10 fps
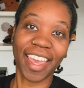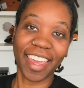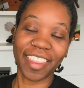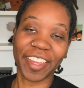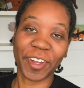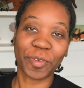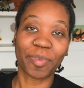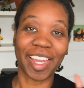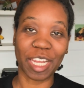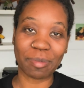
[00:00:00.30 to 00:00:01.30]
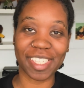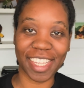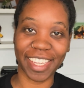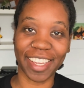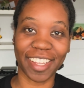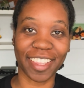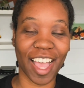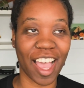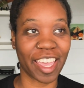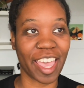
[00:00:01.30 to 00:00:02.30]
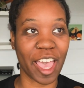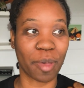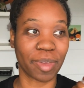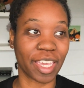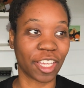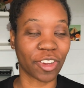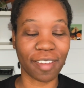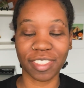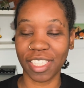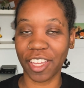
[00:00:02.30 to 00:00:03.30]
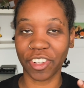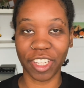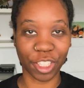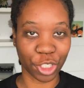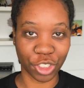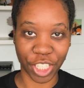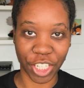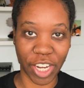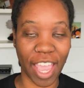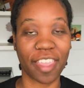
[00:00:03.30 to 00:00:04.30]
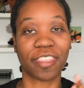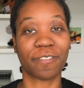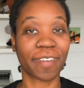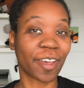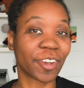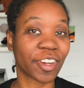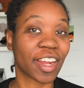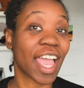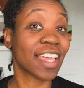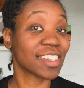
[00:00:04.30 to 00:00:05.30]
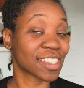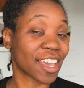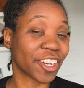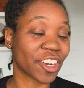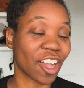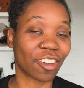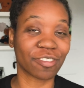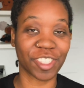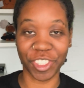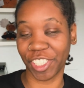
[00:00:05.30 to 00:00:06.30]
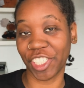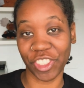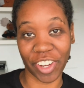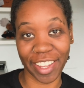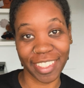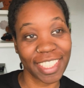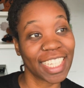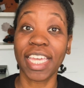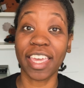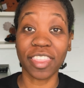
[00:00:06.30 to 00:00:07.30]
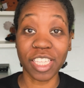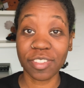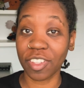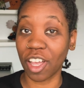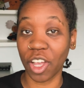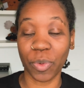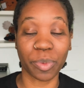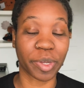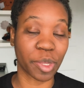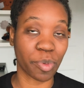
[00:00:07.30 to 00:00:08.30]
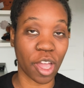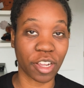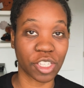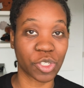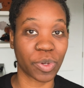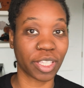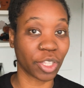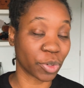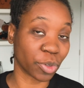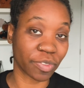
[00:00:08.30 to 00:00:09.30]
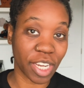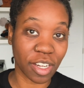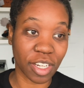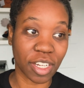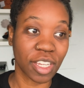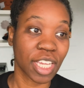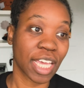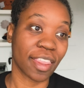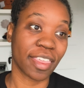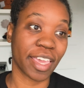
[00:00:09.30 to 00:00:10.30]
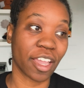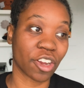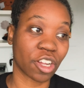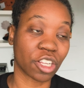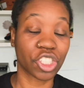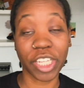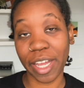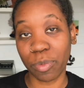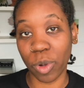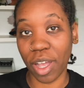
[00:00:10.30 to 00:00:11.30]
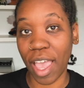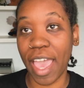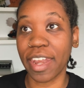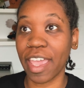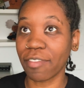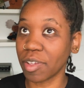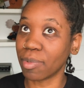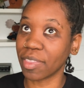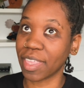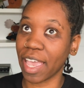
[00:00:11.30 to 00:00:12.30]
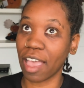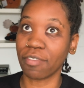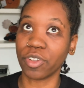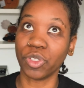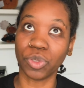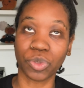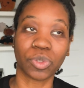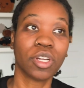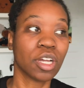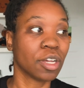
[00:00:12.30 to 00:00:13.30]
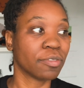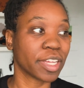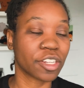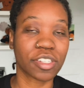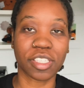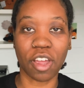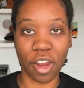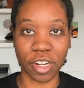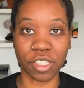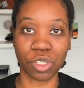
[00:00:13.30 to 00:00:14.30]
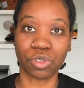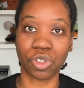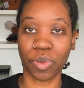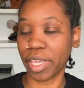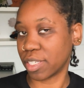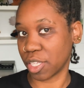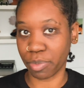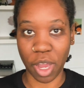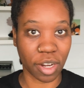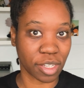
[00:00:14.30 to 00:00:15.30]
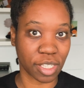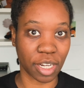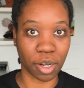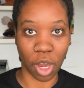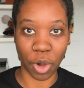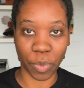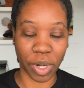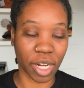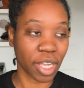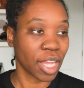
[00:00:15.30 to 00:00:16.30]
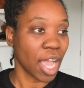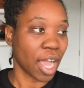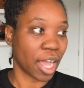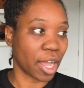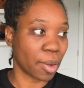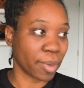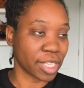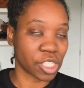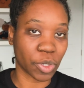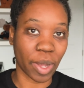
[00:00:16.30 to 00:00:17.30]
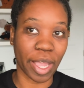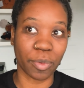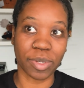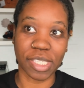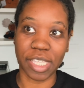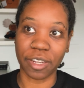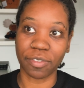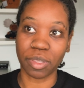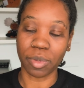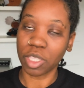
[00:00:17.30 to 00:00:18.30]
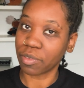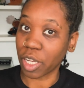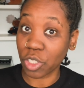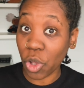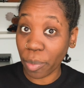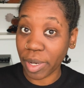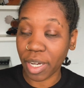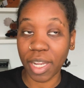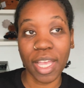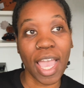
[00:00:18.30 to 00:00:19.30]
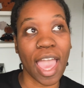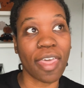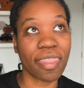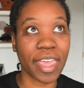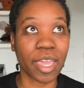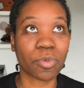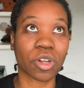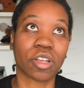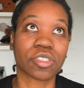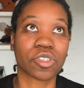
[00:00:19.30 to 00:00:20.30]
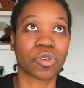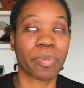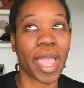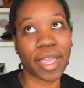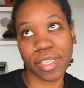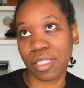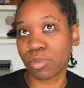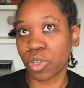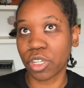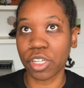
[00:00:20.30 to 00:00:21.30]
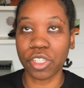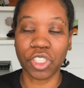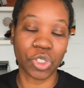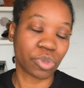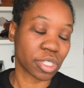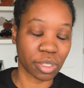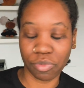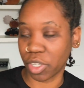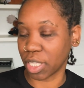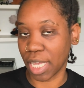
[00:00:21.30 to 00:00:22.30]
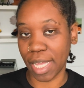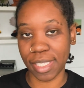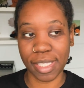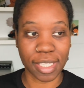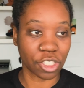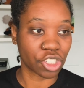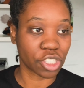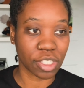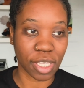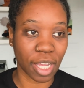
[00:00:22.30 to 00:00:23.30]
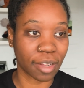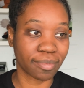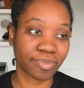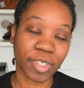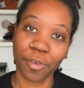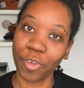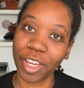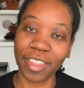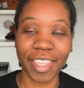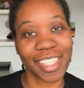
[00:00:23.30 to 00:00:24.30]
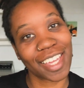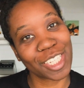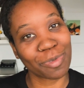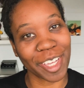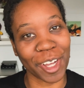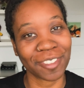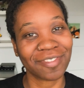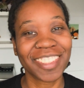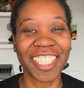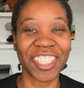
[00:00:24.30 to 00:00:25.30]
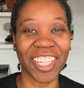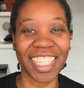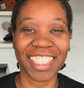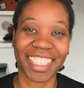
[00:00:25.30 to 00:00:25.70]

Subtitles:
Hey there, my name is Danielle. I am a graphic designer, illustrator, and the founder and designer of Zuri Dre. In this vlog, we're bringing products to a local vendor. They are called Chaque Mois, and every month they have new vendors and artists who showcase their products and artwork. And so I was there for the month of October. And then we're also packing some orders, doing some freelance, and just figuring things out as we go. Enjoy.